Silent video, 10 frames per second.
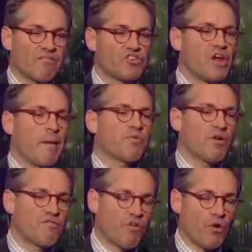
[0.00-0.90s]
give
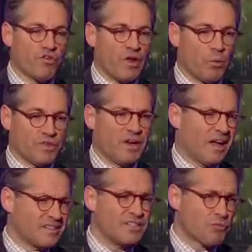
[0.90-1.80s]
chapter and verse on what the
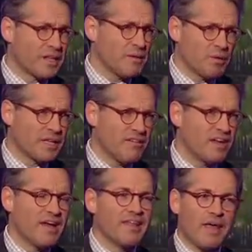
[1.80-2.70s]
Nazis really believed,